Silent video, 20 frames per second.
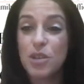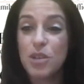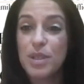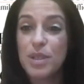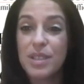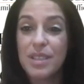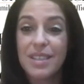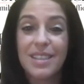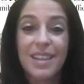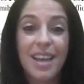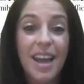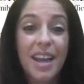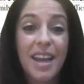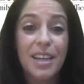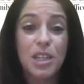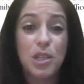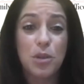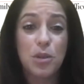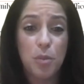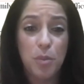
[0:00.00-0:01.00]
to a
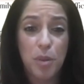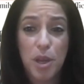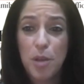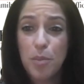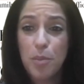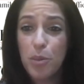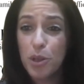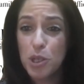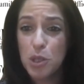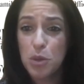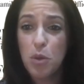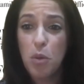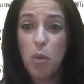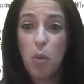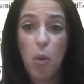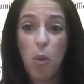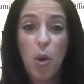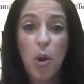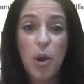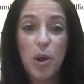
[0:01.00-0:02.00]
society to a people to a
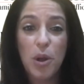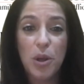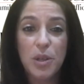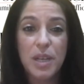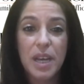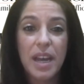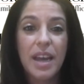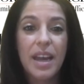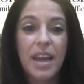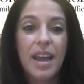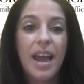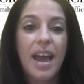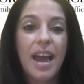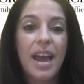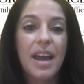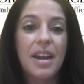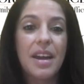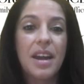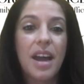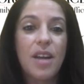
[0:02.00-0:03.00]
world
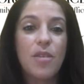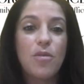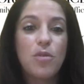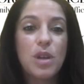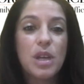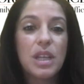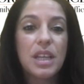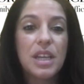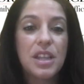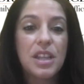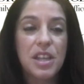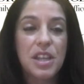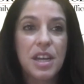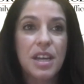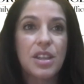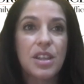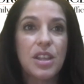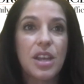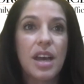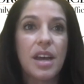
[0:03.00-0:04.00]
and i really
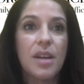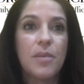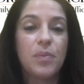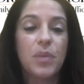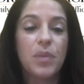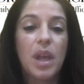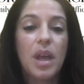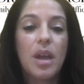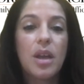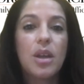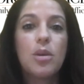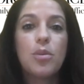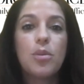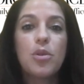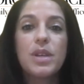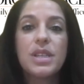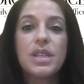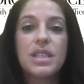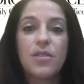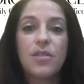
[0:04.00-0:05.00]
think that you know
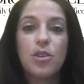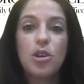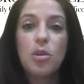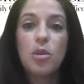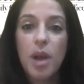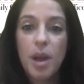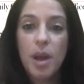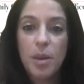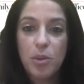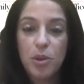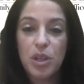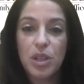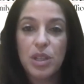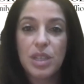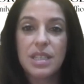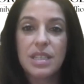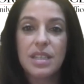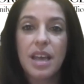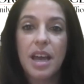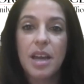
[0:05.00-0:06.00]
marissa if you don't mind putting
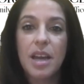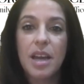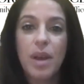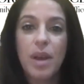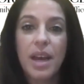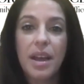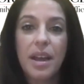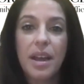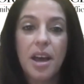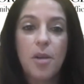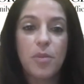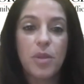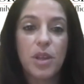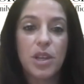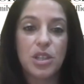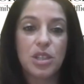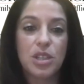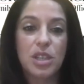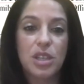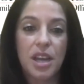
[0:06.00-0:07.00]
the slide back up
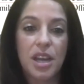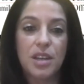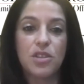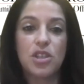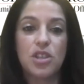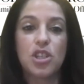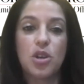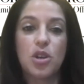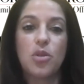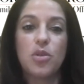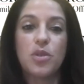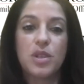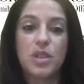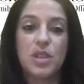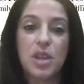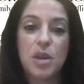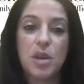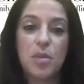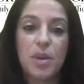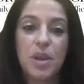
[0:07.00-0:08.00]
that just kind of shows
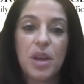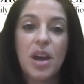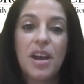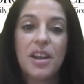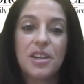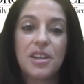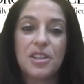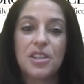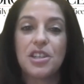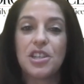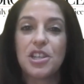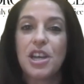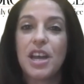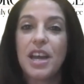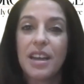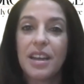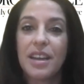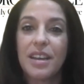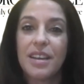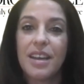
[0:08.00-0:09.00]
the beyond the
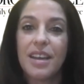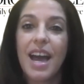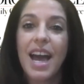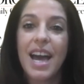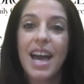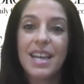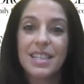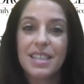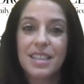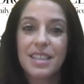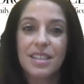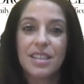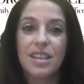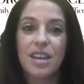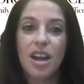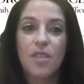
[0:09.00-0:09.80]
check asks that